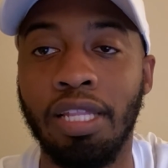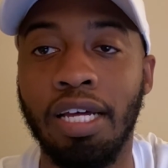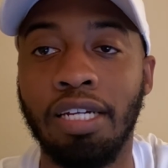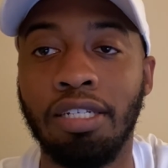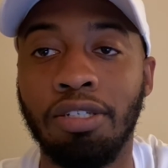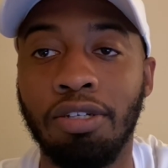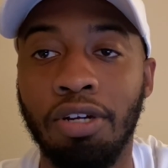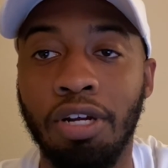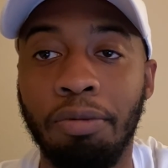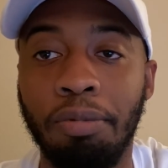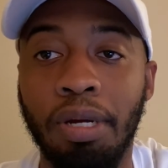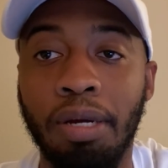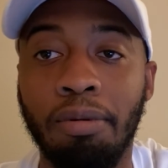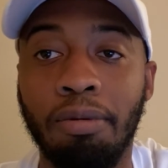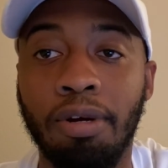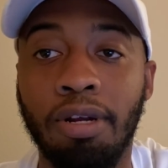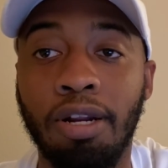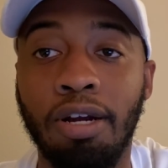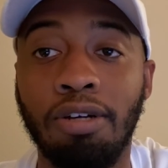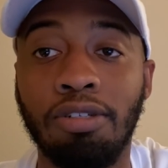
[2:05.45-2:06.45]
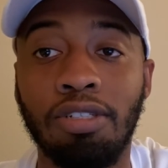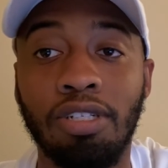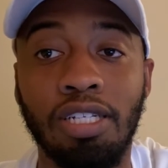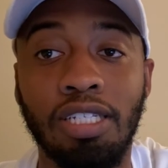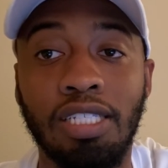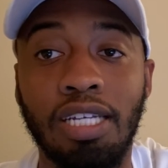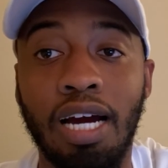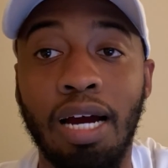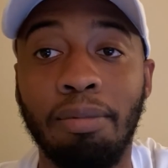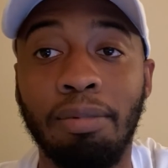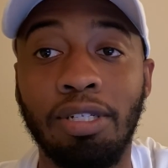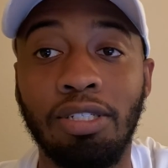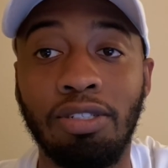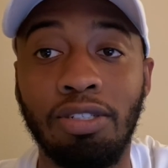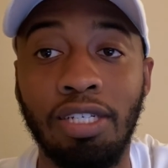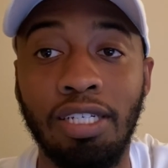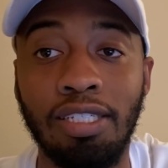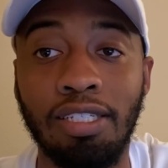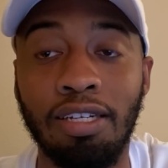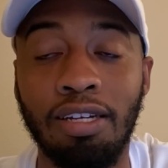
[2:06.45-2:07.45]
that you're going to be able to close on the time that you
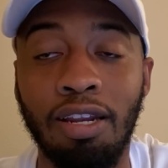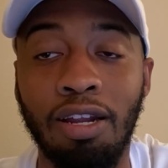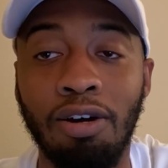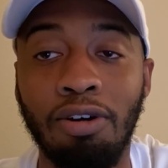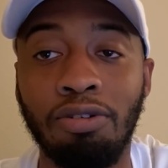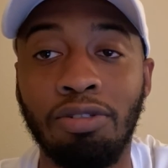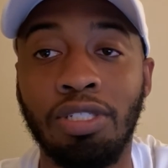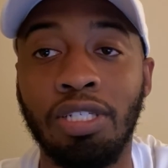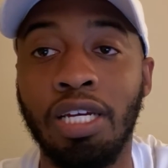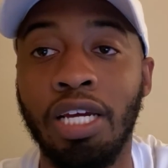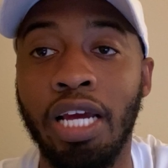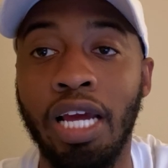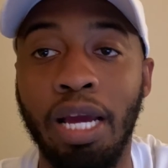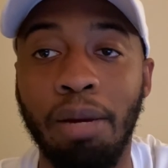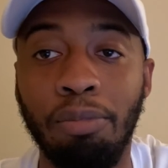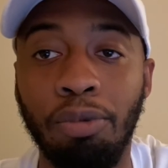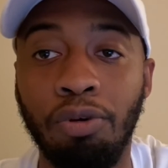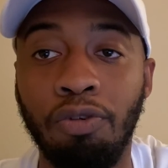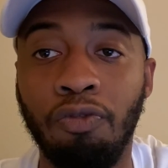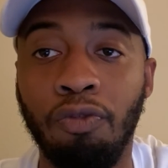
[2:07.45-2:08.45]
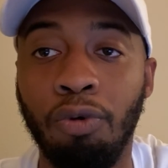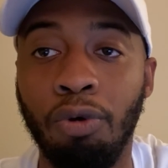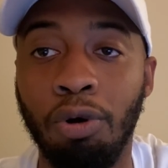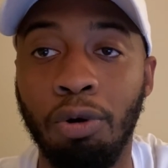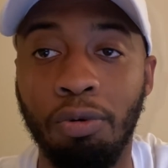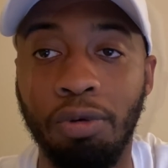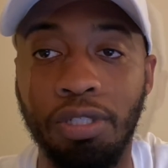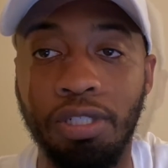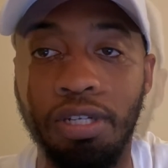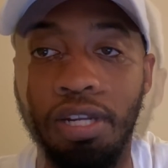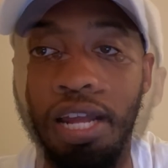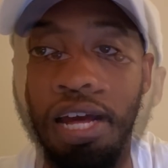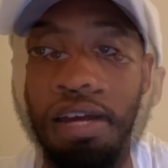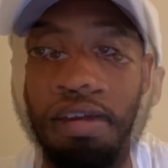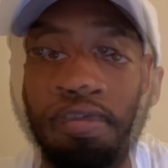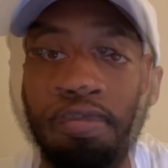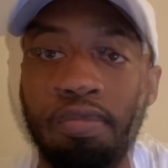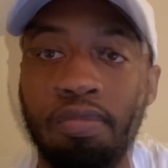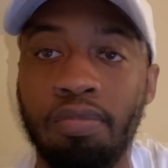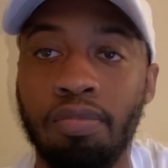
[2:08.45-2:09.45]
need to close and move forward with your life.